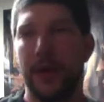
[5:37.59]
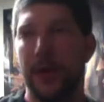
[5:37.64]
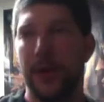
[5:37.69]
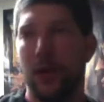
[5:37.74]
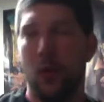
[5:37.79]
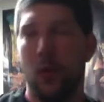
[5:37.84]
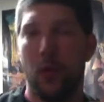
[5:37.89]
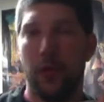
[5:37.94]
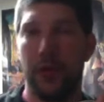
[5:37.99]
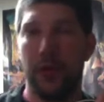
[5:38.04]

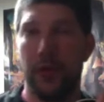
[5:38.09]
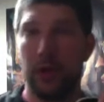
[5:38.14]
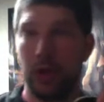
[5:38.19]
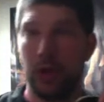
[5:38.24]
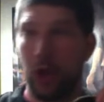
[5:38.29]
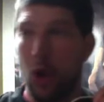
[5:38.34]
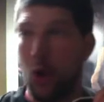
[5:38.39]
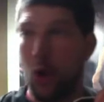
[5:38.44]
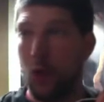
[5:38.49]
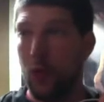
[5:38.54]
where the
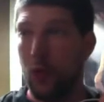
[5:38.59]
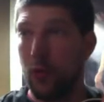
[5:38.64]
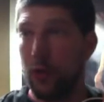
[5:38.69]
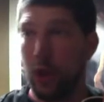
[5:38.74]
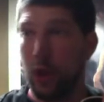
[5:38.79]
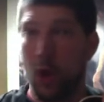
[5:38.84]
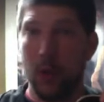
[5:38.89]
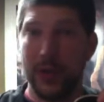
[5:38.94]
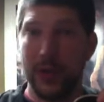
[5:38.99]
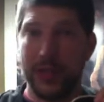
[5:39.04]

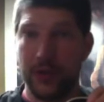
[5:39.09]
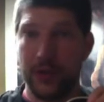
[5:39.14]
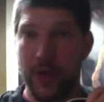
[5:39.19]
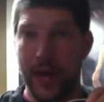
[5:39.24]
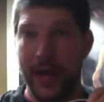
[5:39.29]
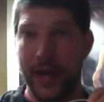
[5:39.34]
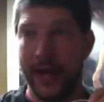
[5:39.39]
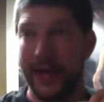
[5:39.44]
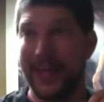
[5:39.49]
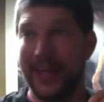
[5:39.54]
lowest
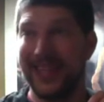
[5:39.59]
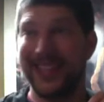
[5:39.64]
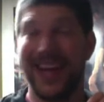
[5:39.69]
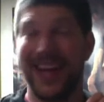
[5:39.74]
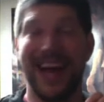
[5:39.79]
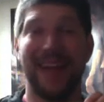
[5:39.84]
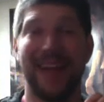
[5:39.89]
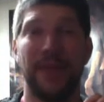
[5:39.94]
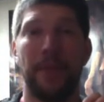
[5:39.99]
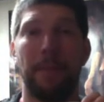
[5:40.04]
string is
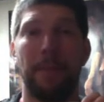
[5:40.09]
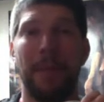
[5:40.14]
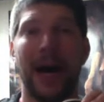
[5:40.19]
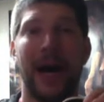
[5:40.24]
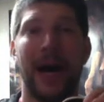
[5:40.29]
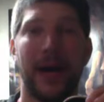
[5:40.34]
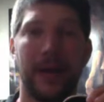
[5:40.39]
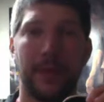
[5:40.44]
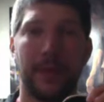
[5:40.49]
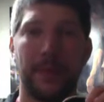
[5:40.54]
on the
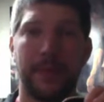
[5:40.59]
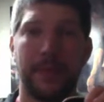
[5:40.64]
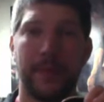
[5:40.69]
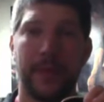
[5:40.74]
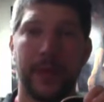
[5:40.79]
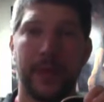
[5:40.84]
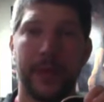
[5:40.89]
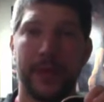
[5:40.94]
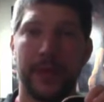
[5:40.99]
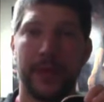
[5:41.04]
bottom.
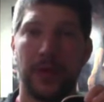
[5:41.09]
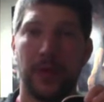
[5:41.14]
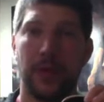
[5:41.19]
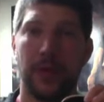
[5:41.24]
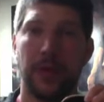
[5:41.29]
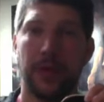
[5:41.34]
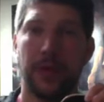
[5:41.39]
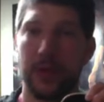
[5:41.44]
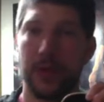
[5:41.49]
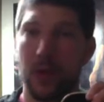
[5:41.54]
So
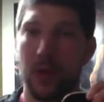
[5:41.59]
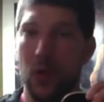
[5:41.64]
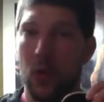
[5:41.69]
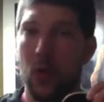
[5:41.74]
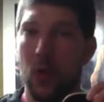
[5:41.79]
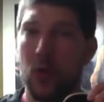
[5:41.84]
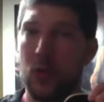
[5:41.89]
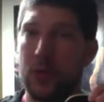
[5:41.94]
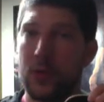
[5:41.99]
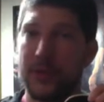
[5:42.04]

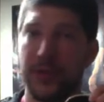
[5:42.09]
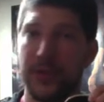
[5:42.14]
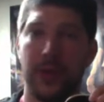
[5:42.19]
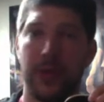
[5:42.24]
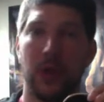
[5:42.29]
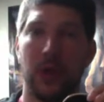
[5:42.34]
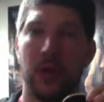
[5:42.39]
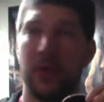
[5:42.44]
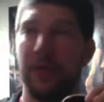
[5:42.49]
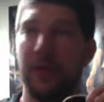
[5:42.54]

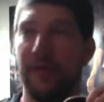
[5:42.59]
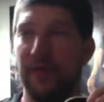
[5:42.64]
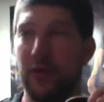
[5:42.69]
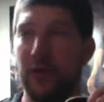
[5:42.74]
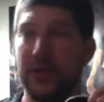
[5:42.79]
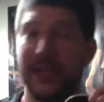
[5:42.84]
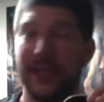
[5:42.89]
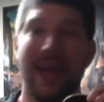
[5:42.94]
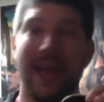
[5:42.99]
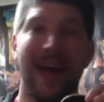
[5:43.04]
the
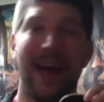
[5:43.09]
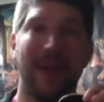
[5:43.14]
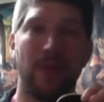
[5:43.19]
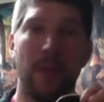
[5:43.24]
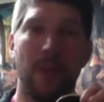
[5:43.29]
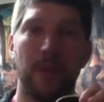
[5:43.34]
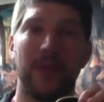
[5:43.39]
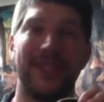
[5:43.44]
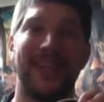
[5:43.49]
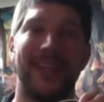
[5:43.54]
first line
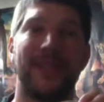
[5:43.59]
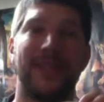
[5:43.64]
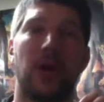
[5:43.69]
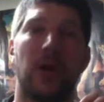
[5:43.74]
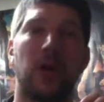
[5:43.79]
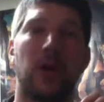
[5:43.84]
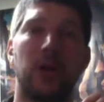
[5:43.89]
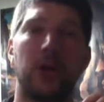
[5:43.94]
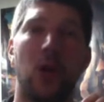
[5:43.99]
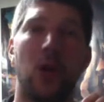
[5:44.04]
represents
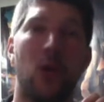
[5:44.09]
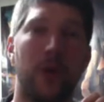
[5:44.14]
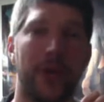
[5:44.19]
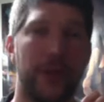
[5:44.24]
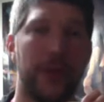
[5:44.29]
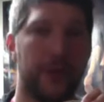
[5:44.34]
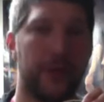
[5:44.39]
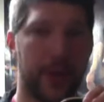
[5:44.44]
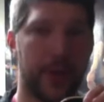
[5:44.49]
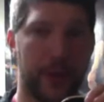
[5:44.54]
our low
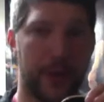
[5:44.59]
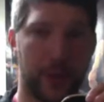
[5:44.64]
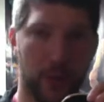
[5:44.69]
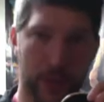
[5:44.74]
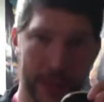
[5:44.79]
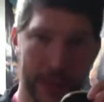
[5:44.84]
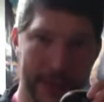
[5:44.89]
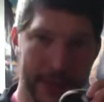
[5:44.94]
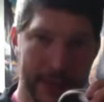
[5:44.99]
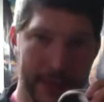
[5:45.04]
E string. And the
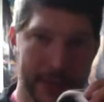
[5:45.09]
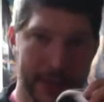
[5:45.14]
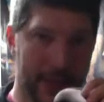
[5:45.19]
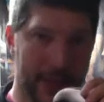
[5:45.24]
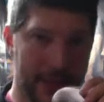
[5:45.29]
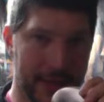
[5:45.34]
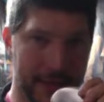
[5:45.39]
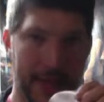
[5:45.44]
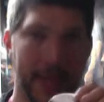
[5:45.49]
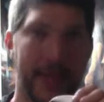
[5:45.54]
reason this
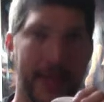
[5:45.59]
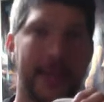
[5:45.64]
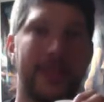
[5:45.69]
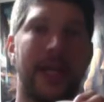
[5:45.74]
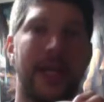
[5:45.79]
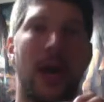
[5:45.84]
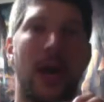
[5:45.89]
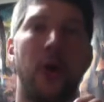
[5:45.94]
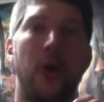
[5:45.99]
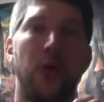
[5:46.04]
is
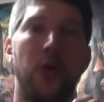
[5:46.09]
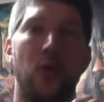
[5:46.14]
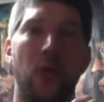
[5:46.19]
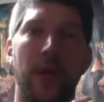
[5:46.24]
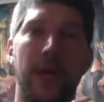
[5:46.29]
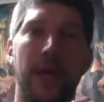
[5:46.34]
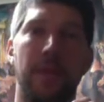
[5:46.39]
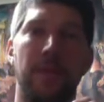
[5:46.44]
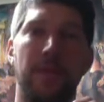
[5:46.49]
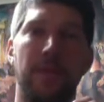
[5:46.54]
that you,
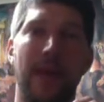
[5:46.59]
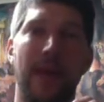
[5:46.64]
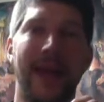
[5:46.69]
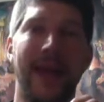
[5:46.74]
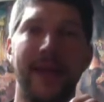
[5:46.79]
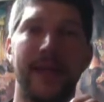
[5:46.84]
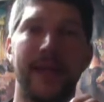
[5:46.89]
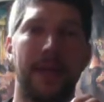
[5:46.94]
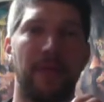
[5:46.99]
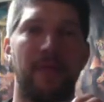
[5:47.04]
in
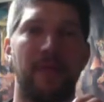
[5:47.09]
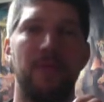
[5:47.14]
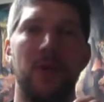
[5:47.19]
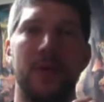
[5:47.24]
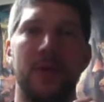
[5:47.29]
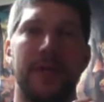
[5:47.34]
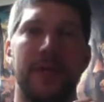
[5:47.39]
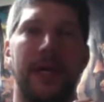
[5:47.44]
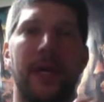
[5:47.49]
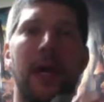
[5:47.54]
any type of
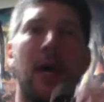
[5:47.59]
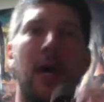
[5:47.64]
music